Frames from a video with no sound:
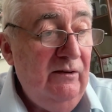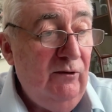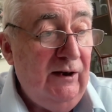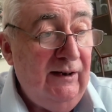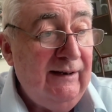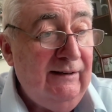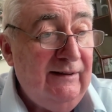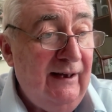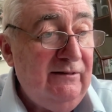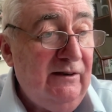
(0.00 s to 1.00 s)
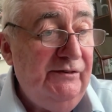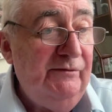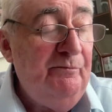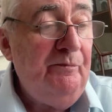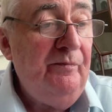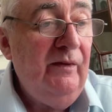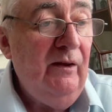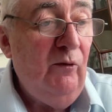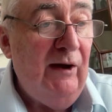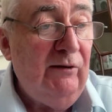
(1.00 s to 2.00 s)
Well, I like that, because
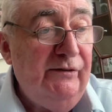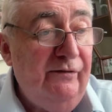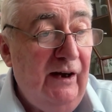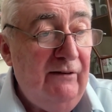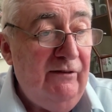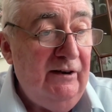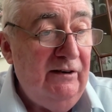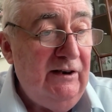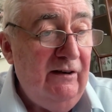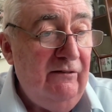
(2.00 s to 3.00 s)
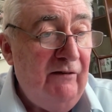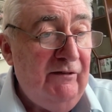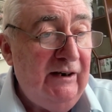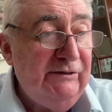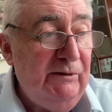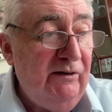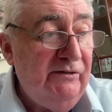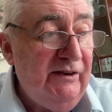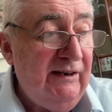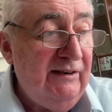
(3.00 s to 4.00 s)
when I was five, I didn't have any
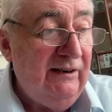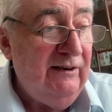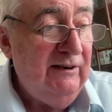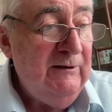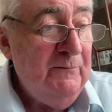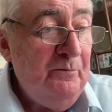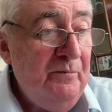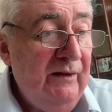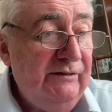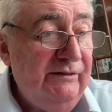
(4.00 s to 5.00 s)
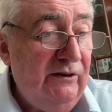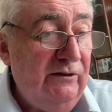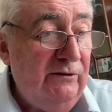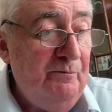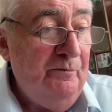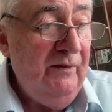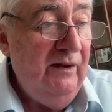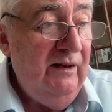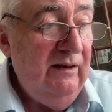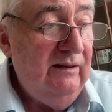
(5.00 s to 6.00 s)
experience in anything. So
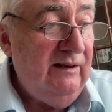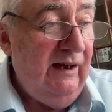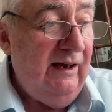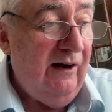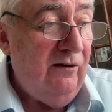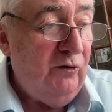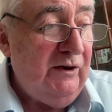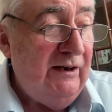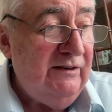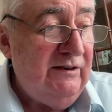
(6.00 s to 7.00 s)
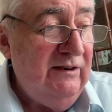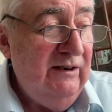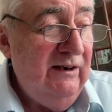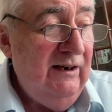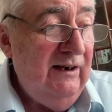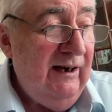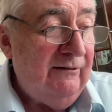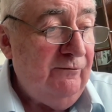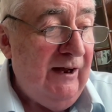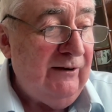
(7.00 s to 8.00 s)
they are located
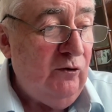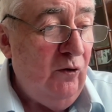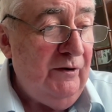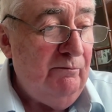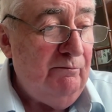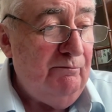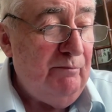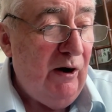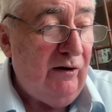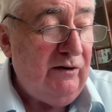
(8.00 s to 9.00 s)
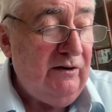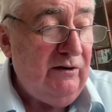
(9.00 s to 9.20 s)
at Frank Golden Park,